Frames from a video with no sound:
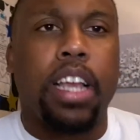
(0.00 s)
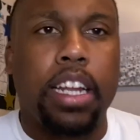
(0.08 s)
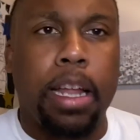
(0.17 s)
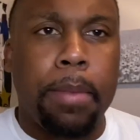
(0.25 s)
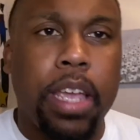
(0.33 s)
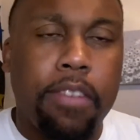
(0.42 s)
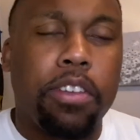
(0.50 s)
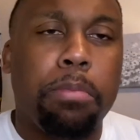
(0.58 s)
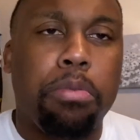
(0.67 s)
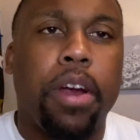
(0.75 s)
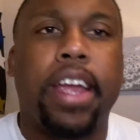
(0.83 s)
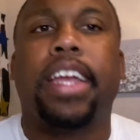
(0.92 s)
Let me give it a
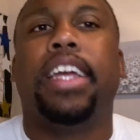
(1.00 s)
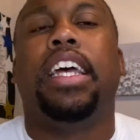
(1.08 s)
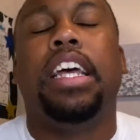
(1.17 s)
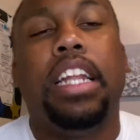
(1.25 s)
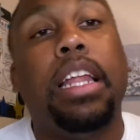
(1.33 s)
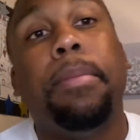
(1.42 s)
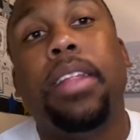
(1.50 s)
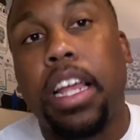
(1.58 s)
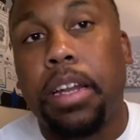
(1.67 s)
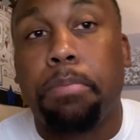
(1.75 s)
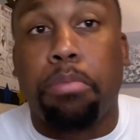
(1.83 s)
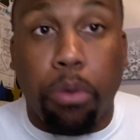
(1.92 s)
break. Let me
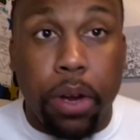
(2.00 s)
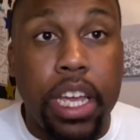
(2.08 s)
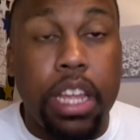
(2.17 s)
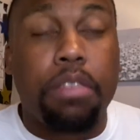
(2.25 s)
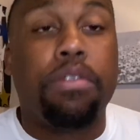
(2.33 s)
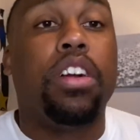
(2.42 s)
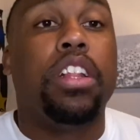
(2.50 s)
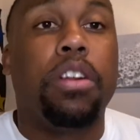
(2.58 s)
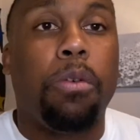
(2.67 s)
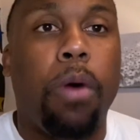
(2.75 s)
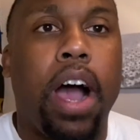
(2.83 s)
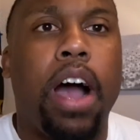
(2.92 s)
let it breathe for a
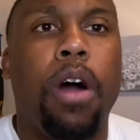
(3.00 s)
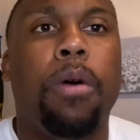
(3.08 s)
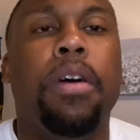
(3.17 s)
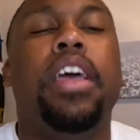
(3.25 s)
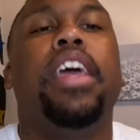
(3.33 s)
little while.